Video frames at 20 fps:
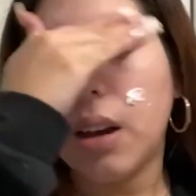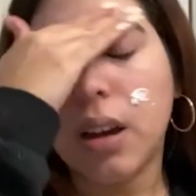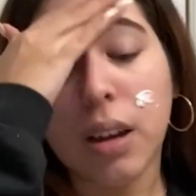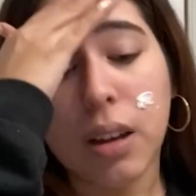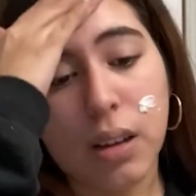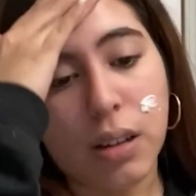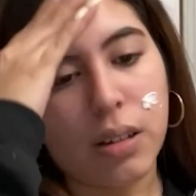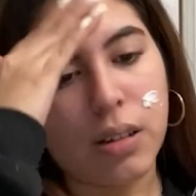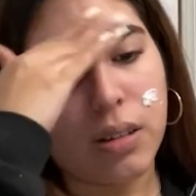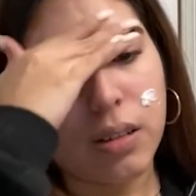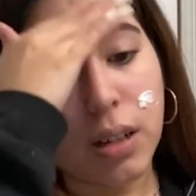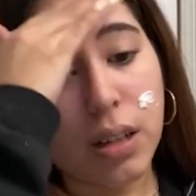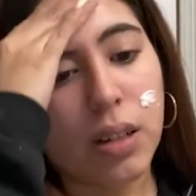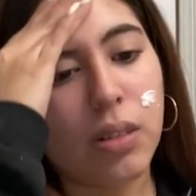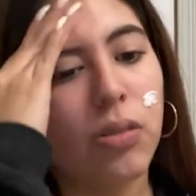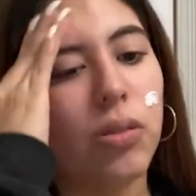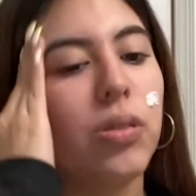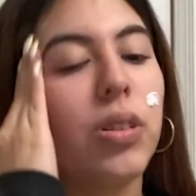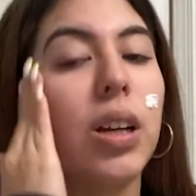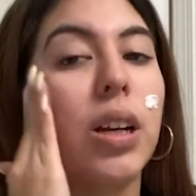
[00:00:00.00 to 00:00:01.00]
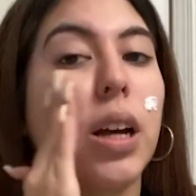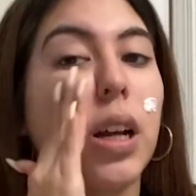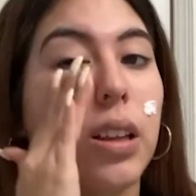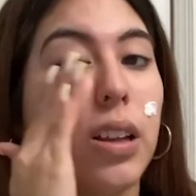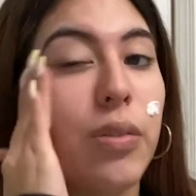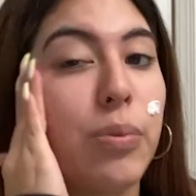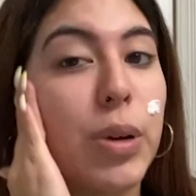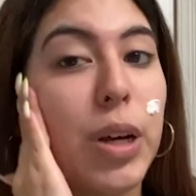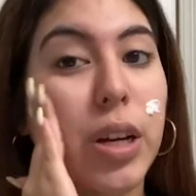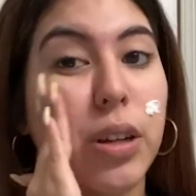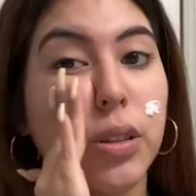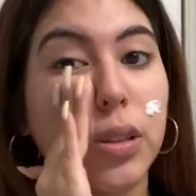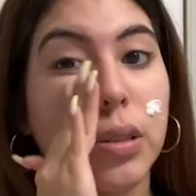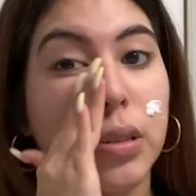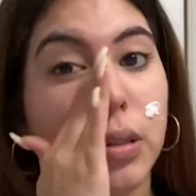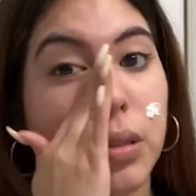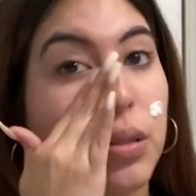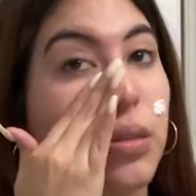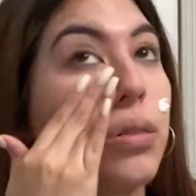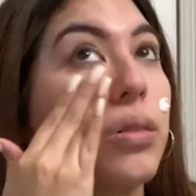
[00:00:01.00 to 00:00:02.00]
And I don't think I left my house
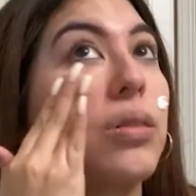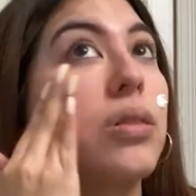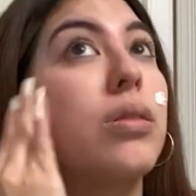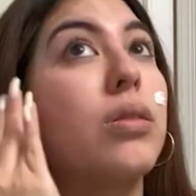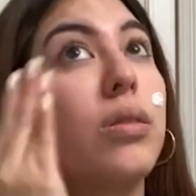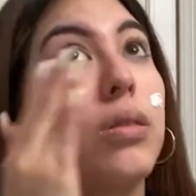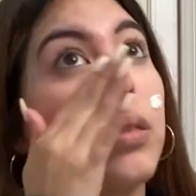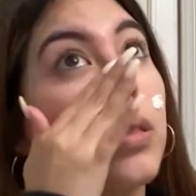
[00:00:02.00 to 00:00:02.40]
until